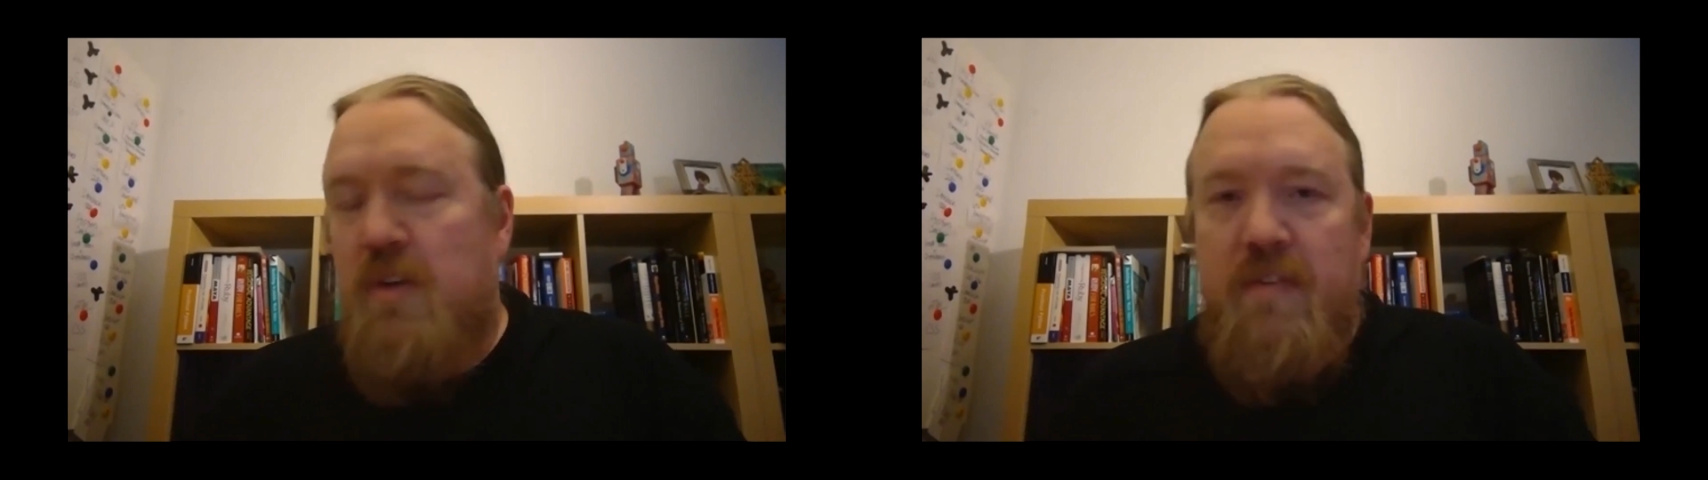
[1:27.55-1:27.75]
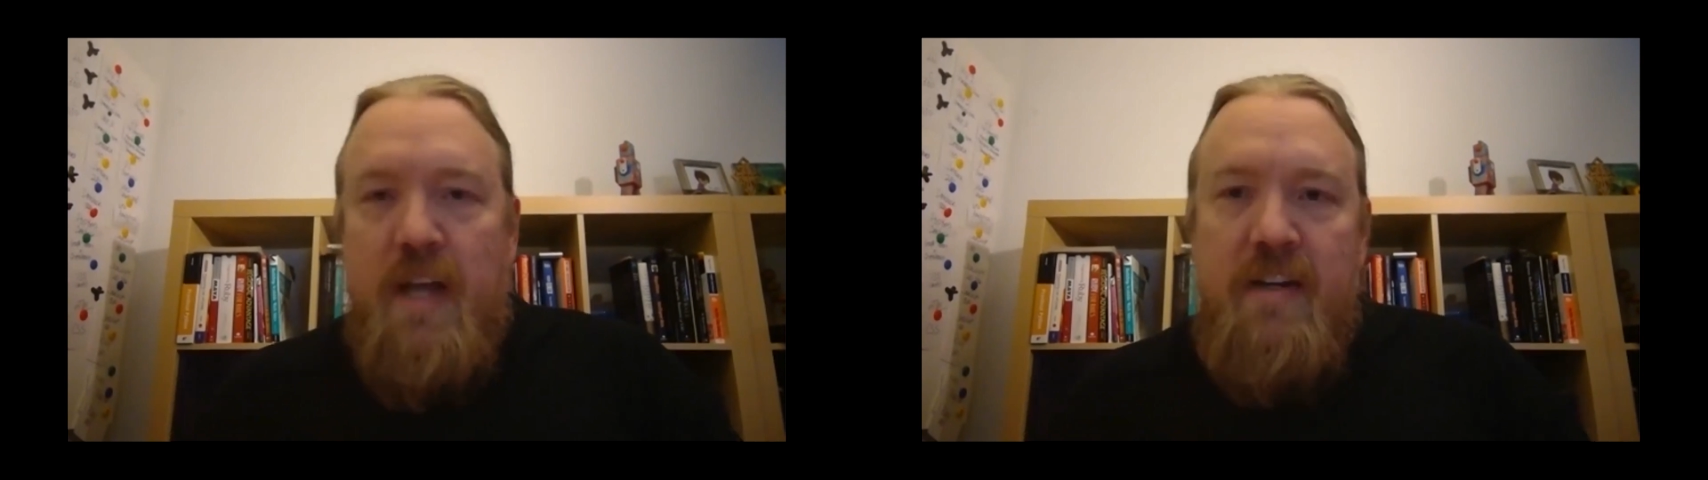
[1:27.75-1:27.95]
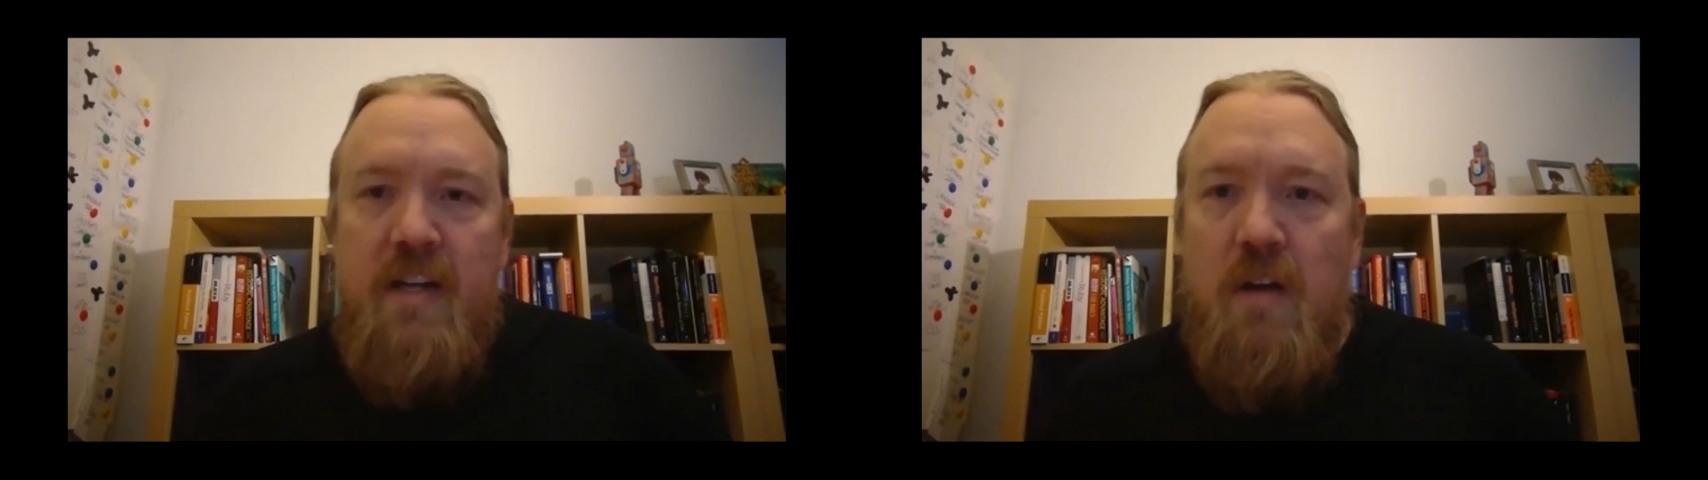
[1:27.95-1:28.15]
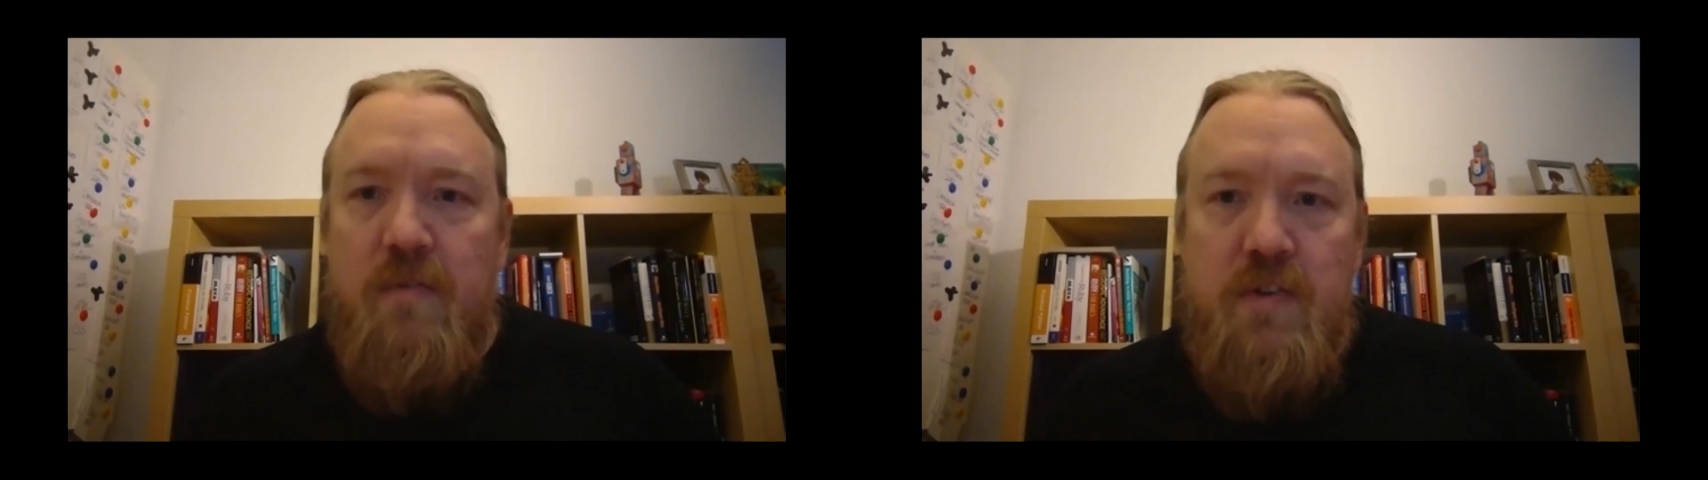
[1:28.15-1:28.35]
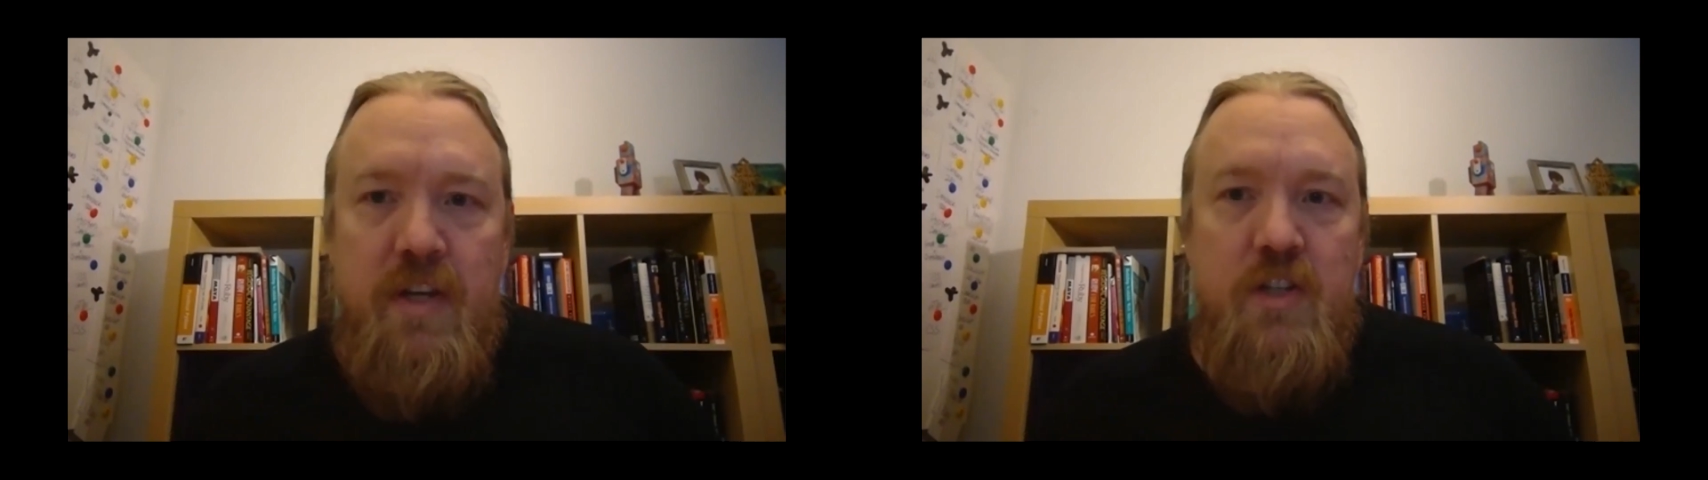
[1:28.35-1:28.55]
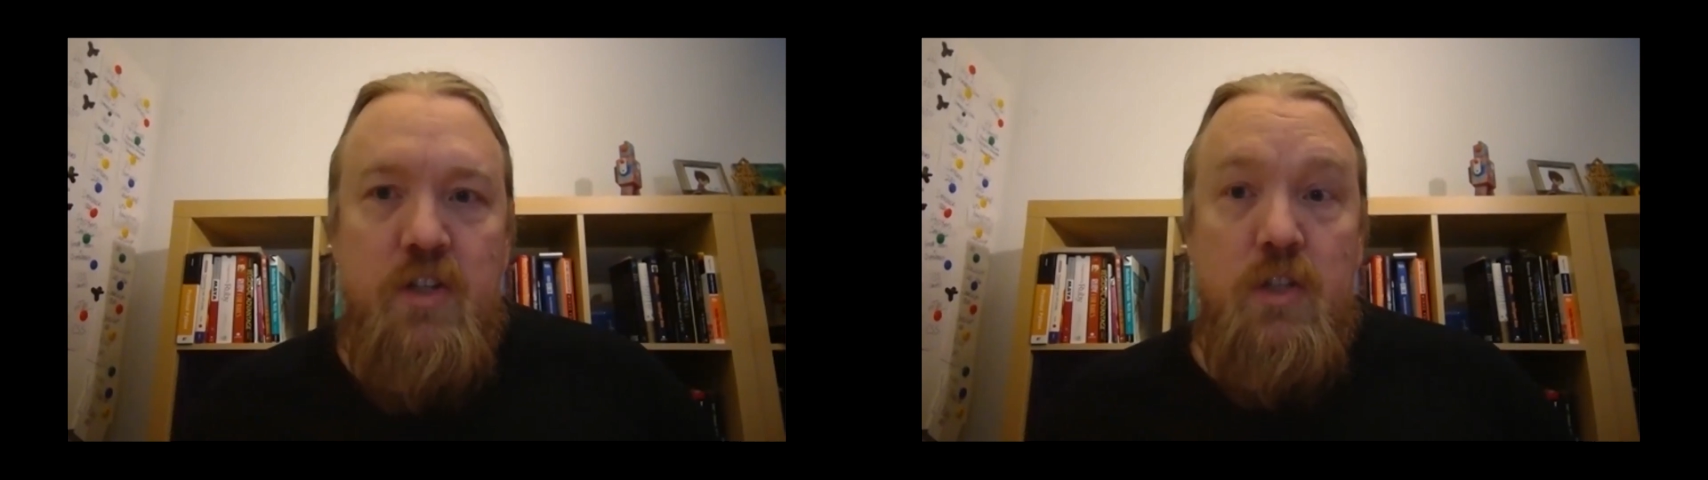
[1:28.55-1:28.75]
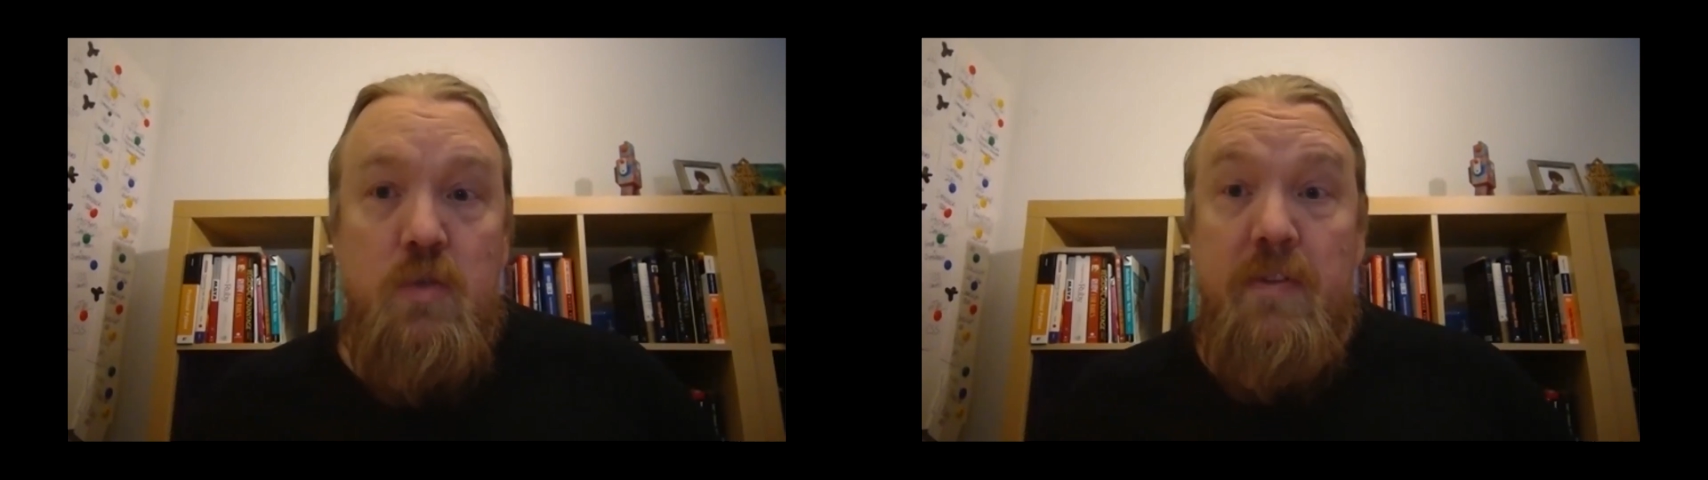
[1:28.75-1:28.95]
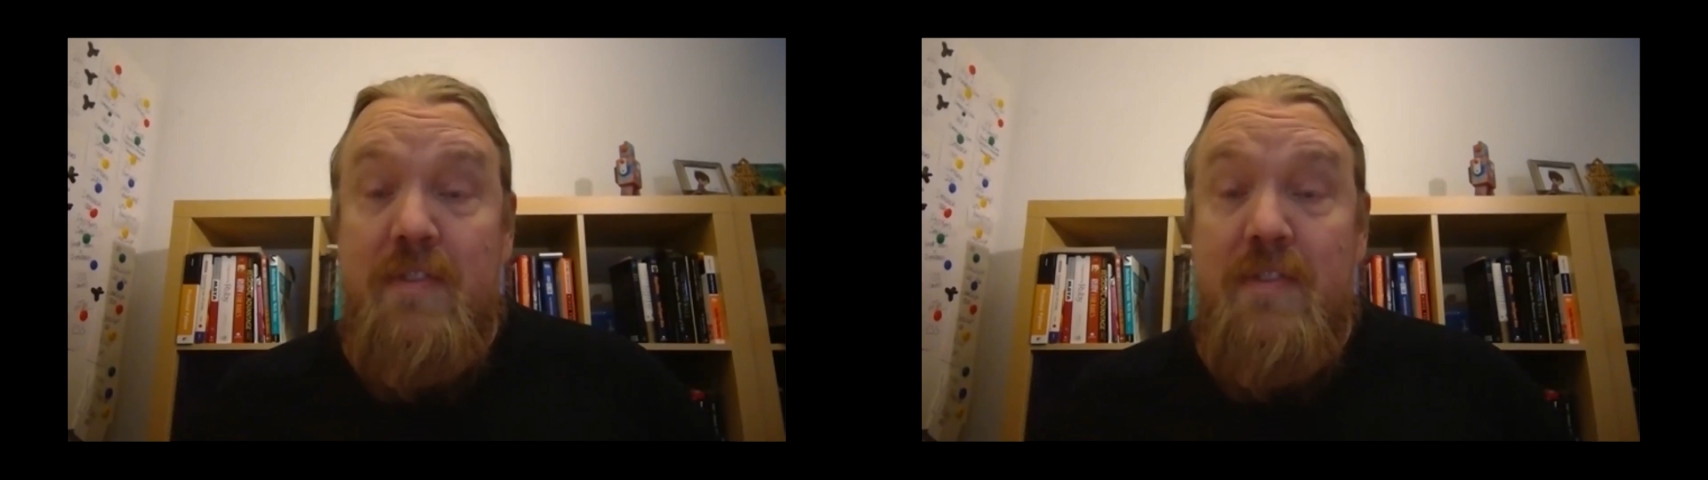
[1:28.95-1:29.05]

we've had conversations with